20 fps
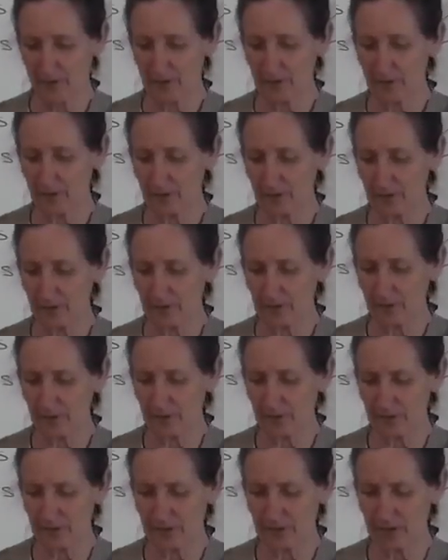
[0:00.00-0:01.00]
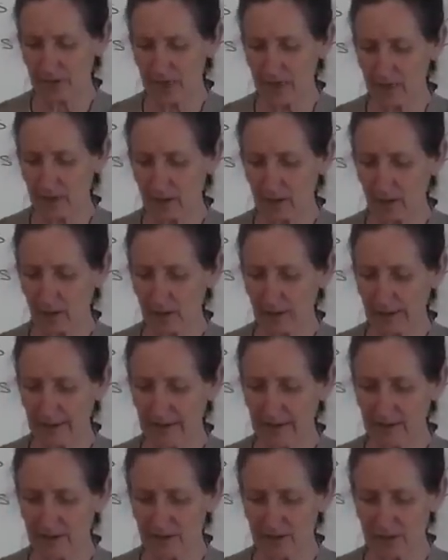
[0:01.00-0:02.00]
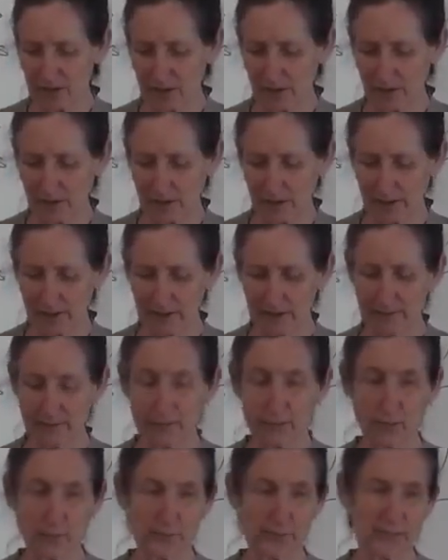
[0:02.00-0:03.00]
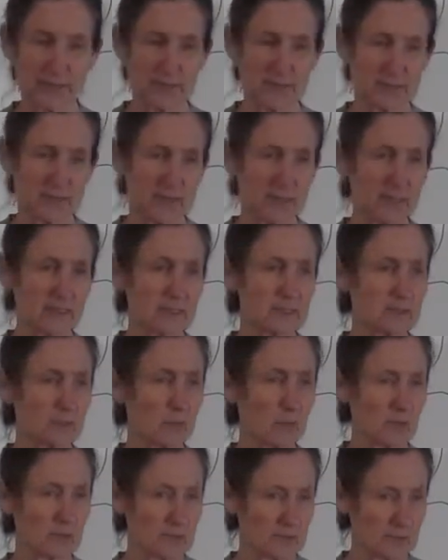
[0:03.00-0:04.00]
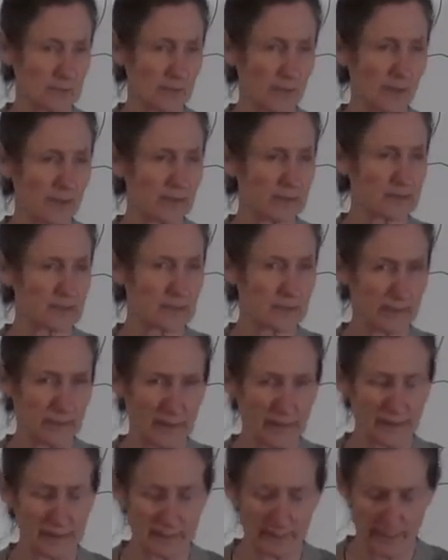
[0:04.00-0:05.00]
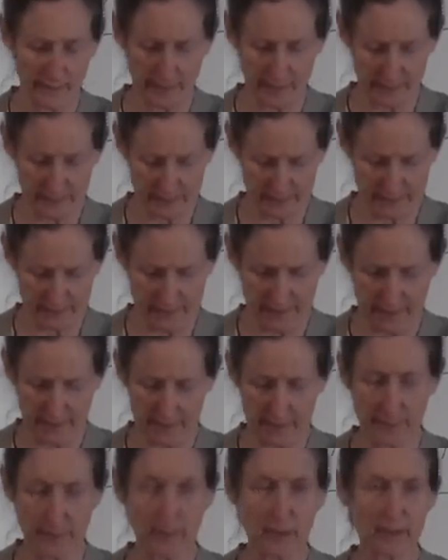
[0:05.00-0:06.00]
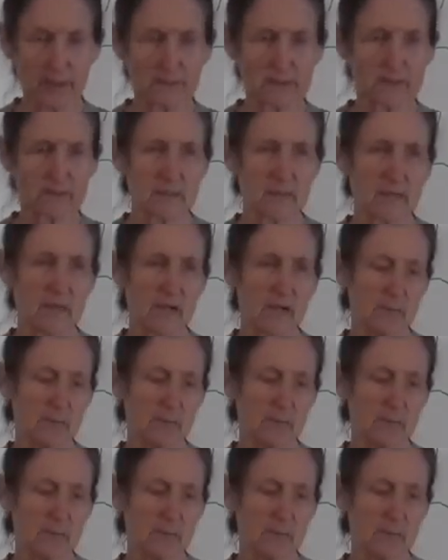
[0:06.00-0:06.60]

You can use charcoal externally for bee stings, wasp bites, spider bites, snake bites.